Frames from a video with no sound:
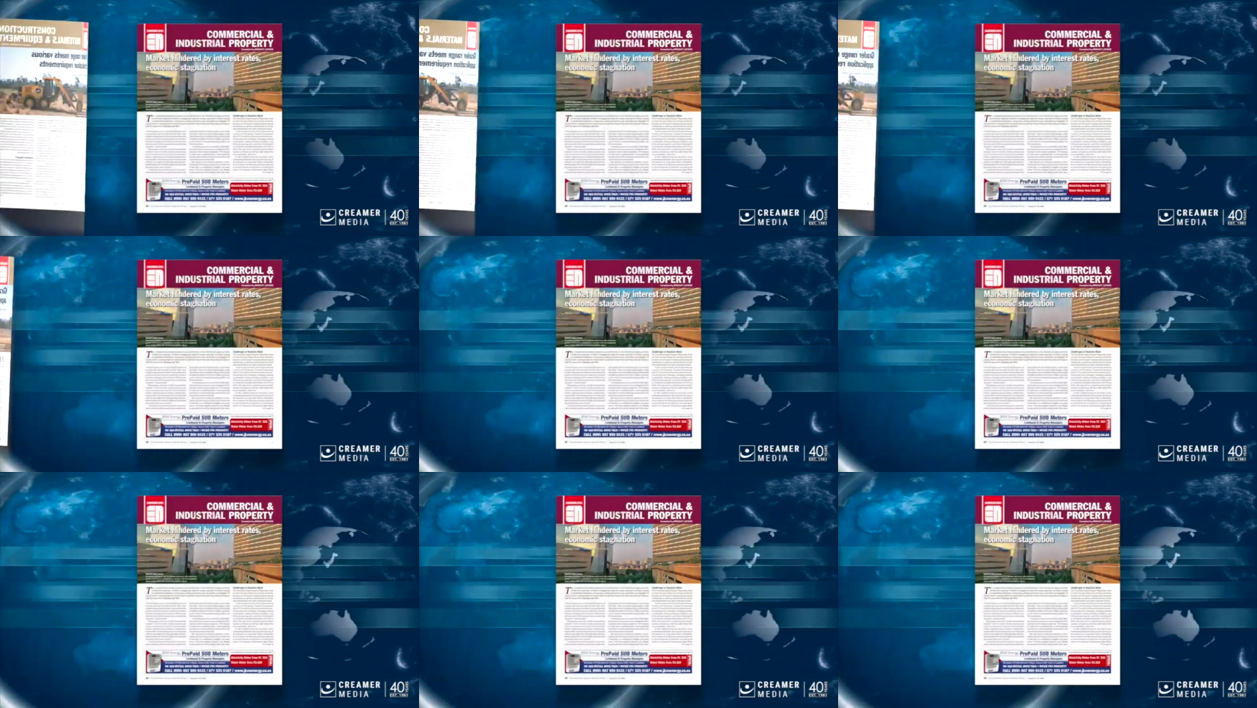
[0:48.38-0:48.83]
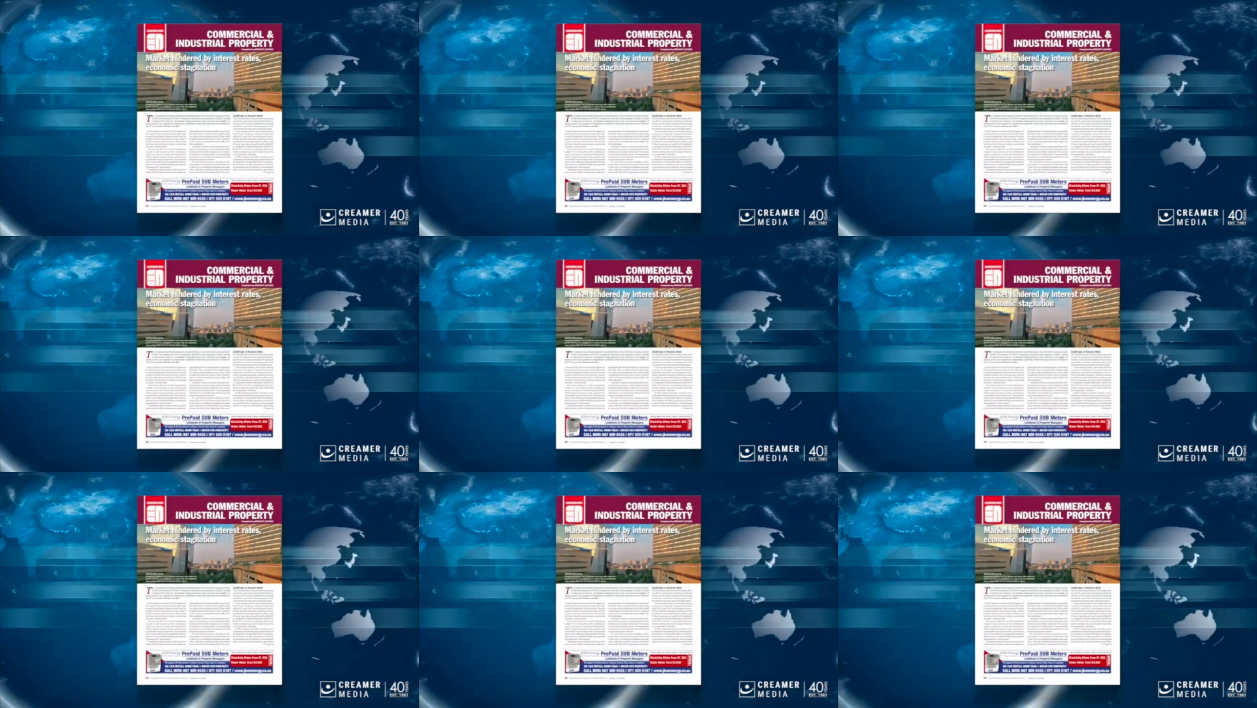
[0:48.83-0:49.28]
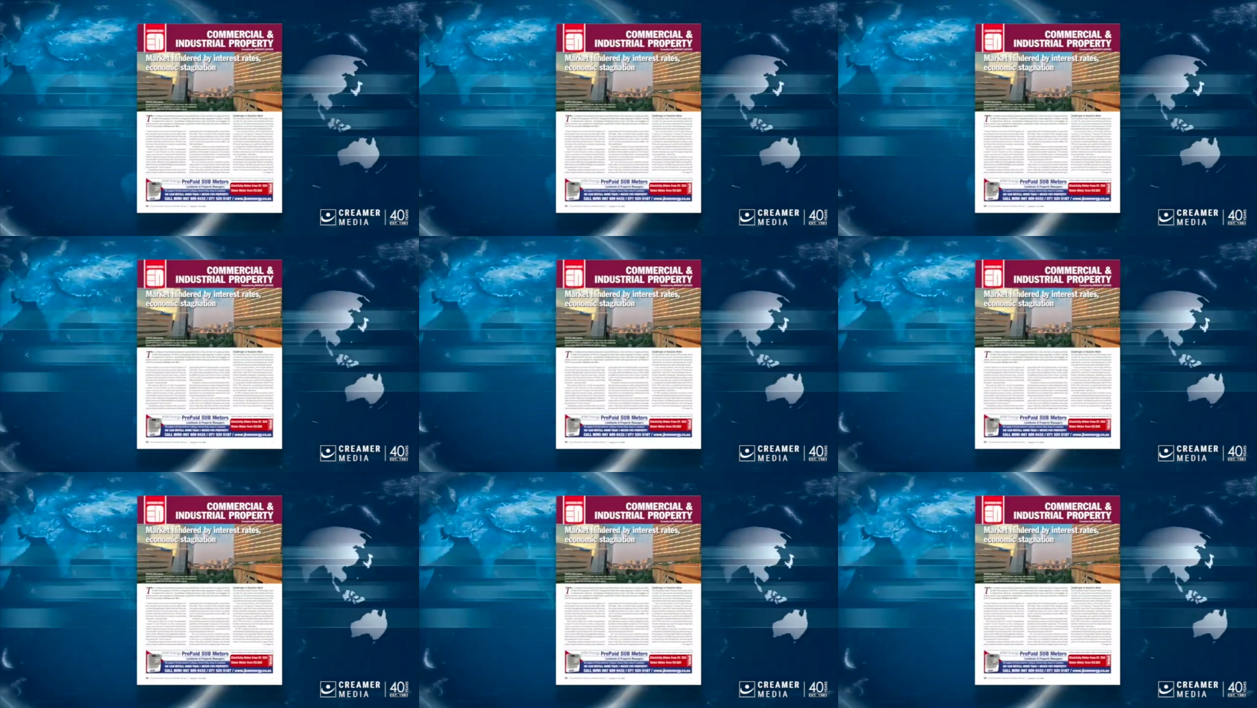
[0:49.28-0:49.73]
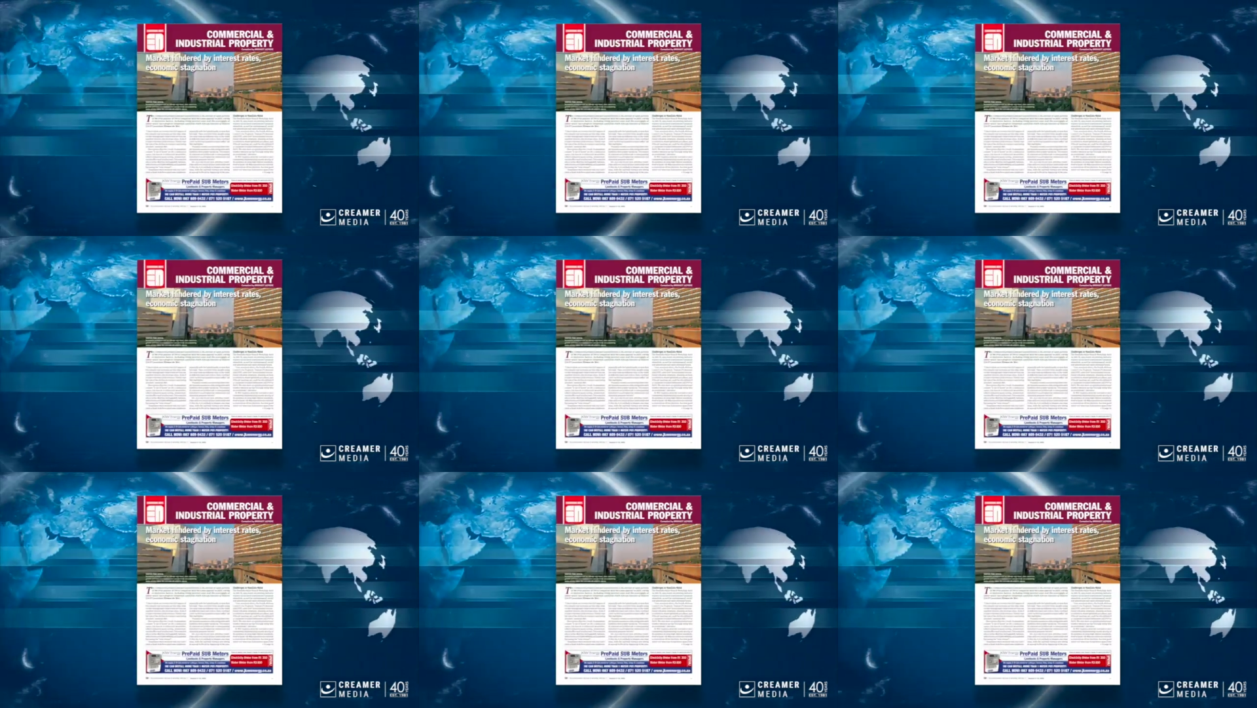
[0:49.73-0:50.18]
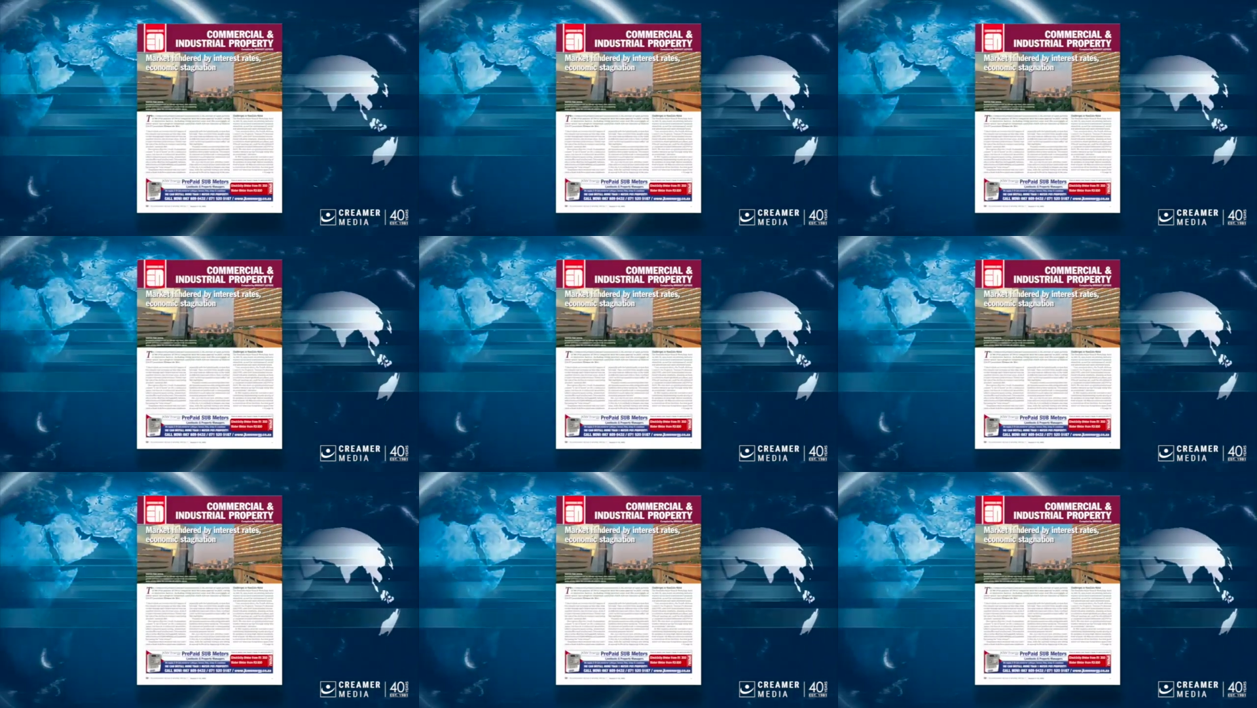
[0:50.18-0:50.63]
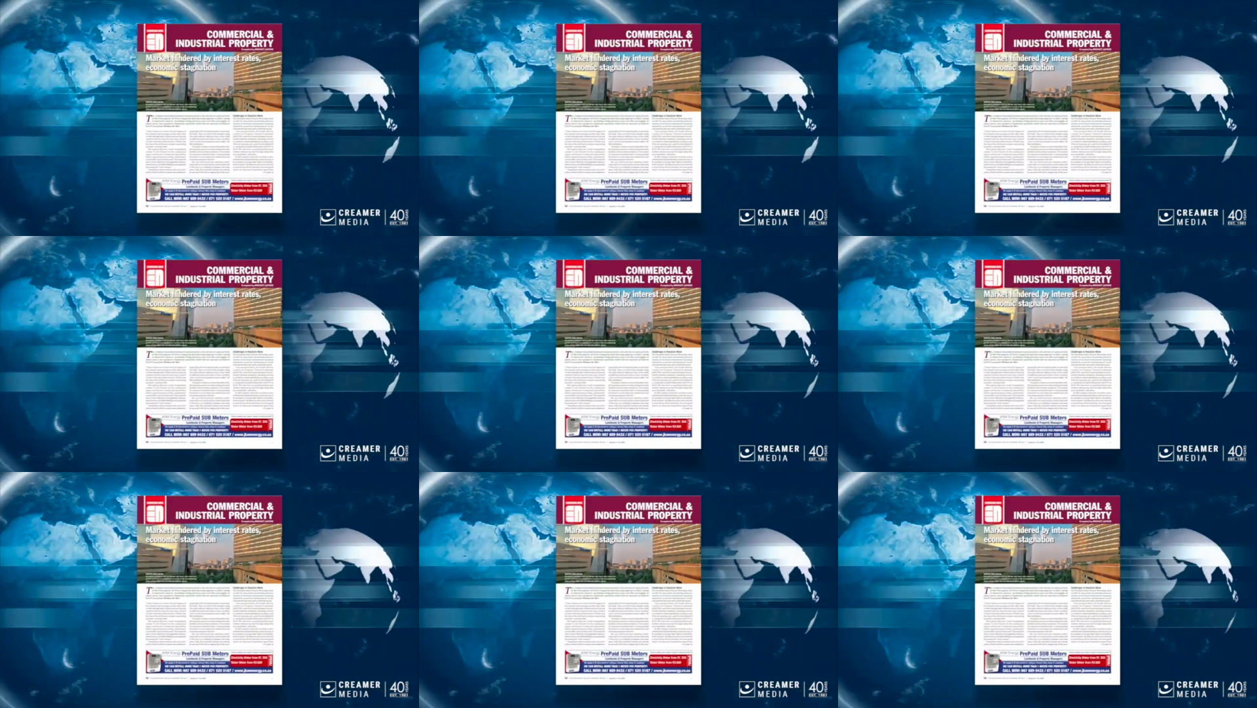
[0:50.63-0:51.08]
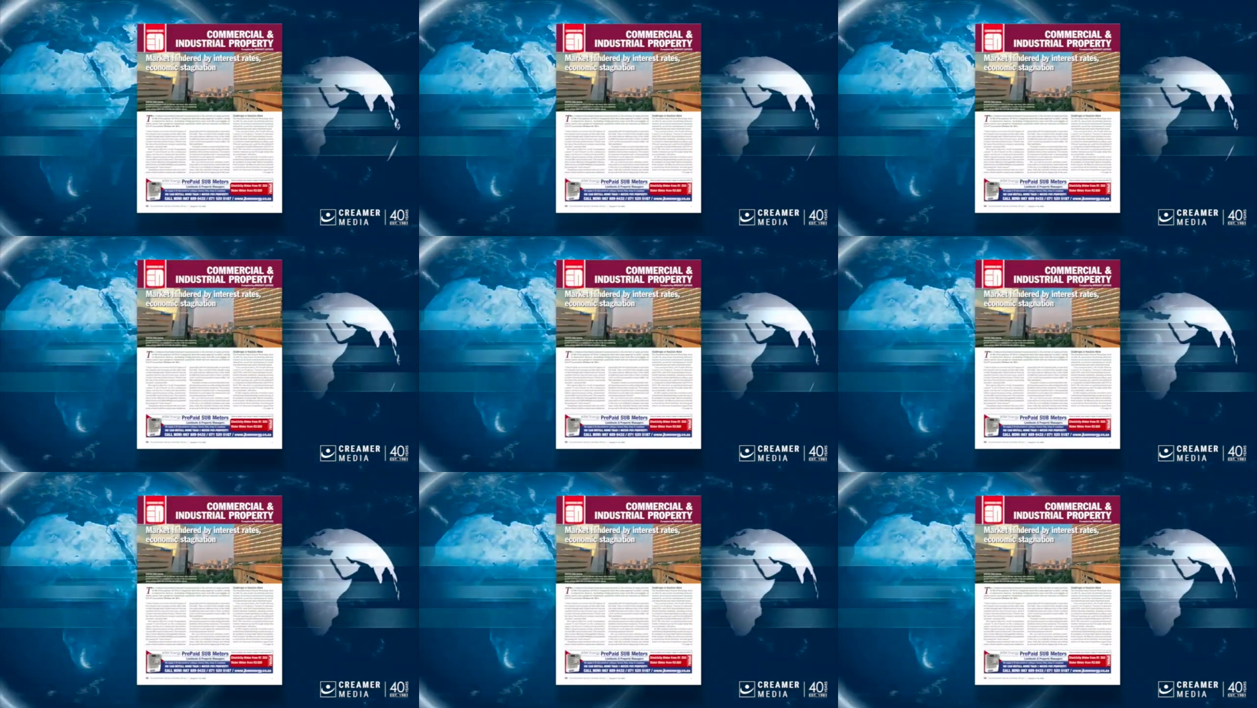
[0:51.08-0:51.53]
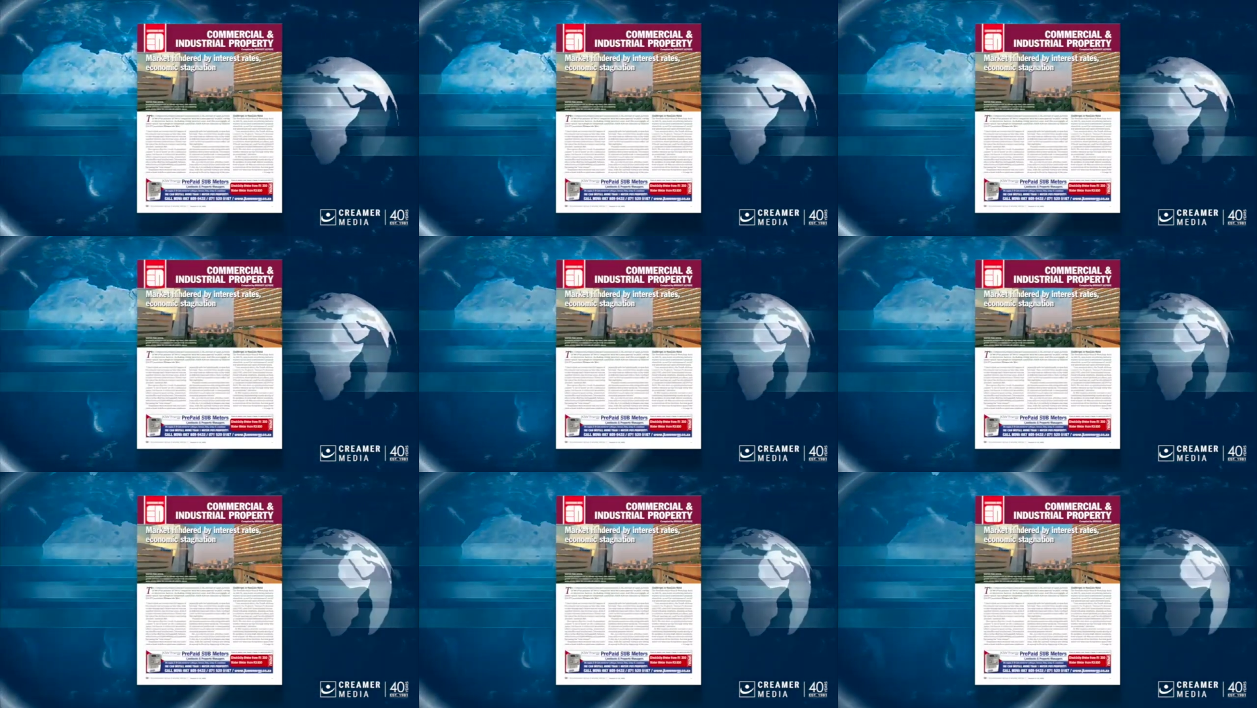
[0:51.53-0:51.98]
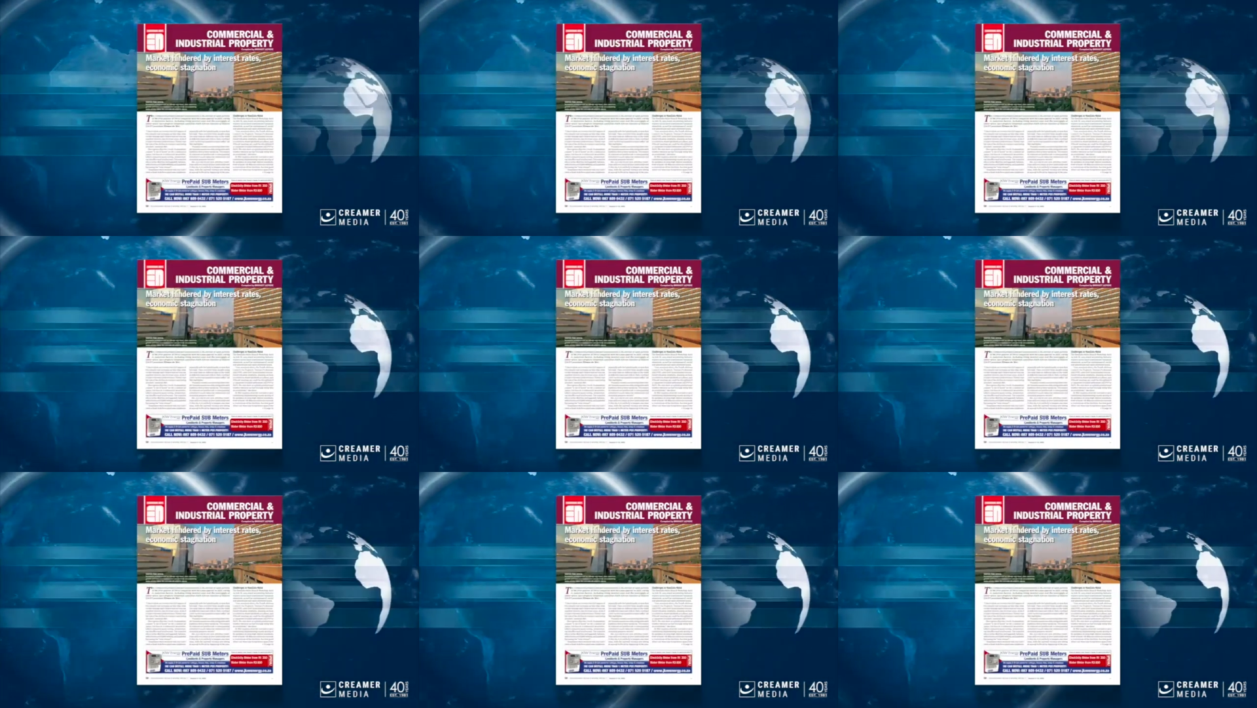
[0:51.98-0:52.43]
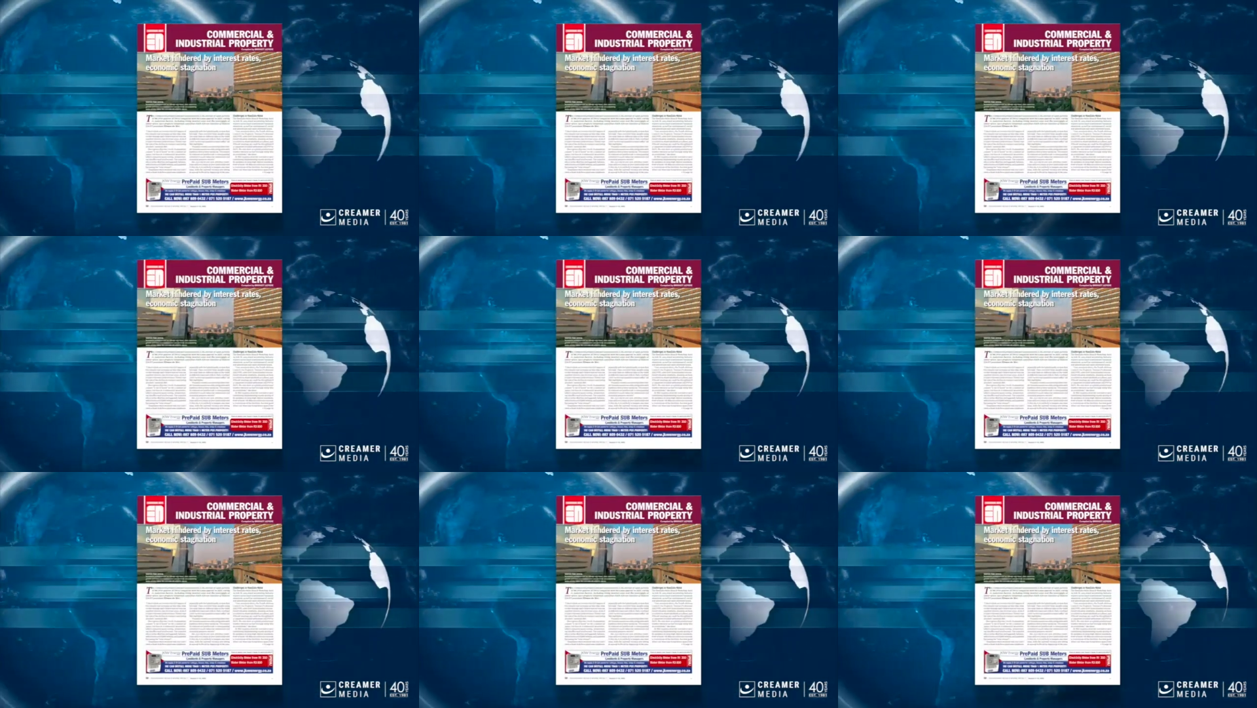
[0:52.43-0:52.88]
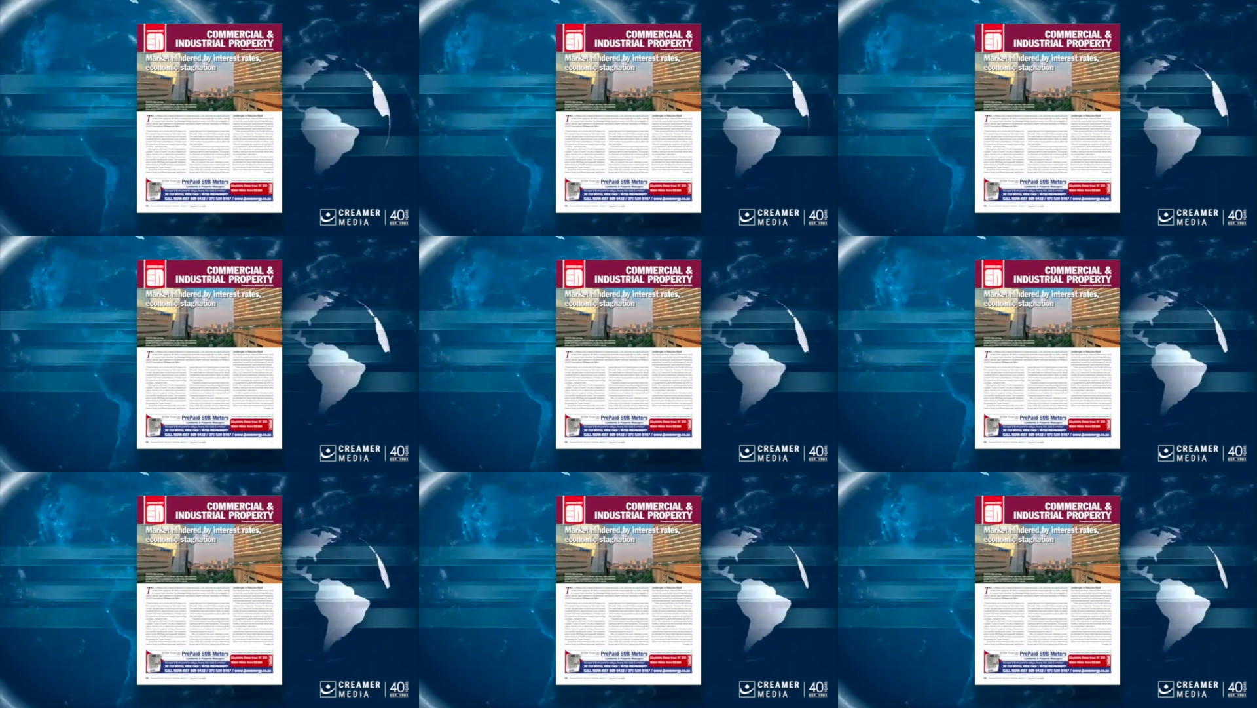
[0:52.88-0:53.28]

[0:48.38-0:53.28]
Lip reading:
(no speaker visible)